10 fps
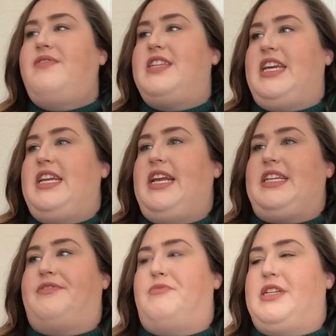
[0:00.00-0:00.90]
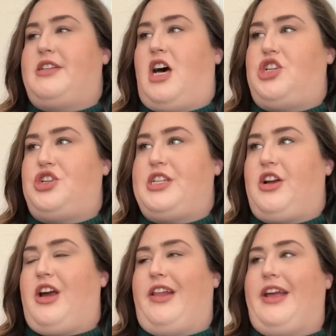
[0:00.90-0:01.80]
seen like different massagers that
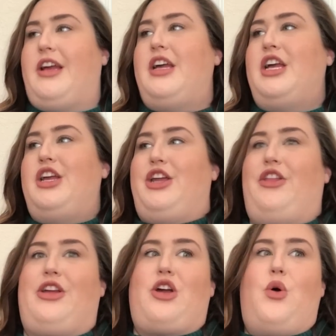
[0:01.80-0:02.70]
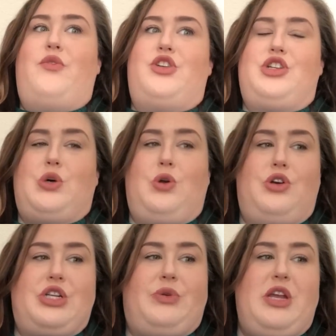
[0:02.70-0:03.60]
are kind of like, you know, they go over your
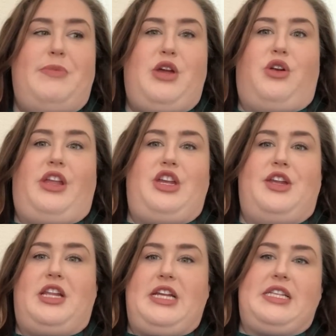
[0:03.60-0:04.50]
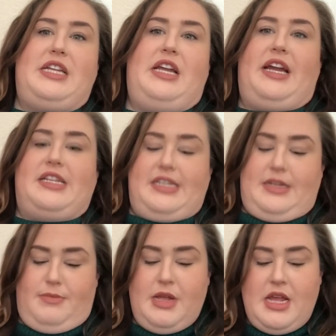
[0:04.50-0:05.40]
shoulders, are really big, or like you have to like sit against
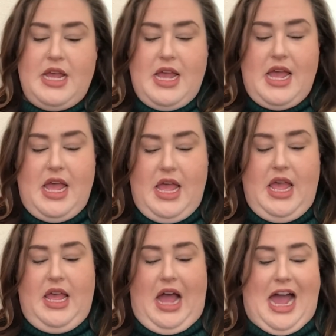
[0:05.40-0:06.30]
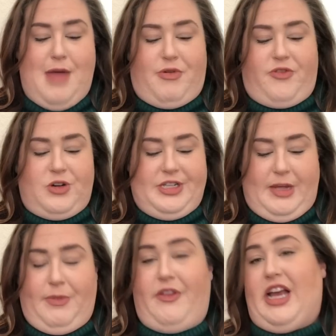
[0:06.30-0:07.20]
them. I prefer
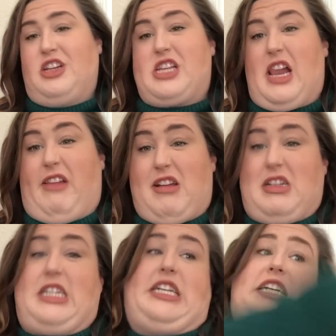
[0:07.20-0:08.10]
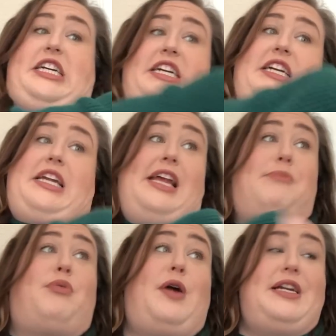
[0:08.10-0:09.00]
something that can just kind of
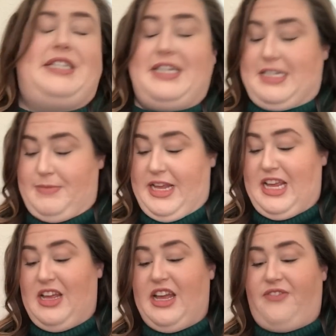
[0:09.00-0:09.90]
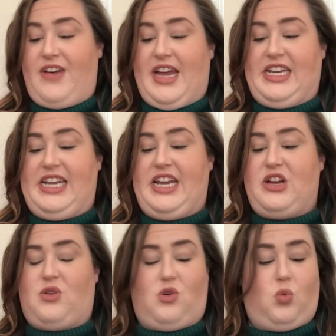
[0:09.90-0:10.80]
like press into me if I need
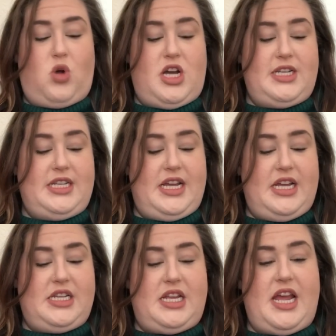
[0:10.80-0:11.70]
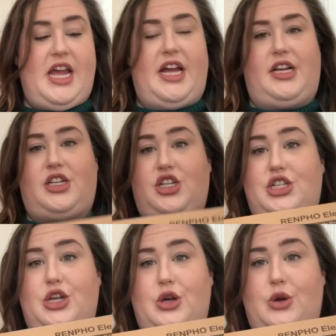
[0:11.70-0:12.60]
it or want it. And
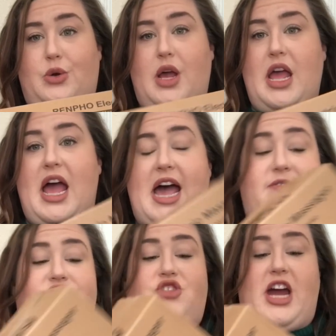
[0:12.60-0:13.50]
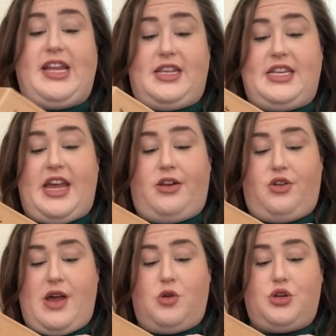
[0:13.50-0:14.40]
so I haven't tried this yet. I don't
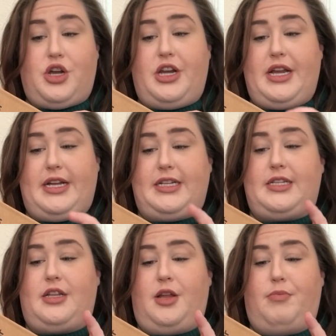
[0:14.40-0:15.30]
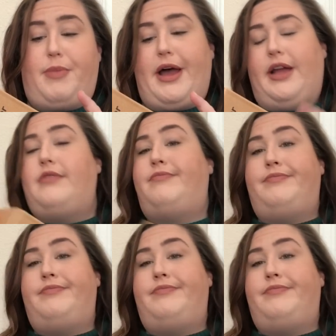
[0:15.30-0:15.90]
know how good it is, but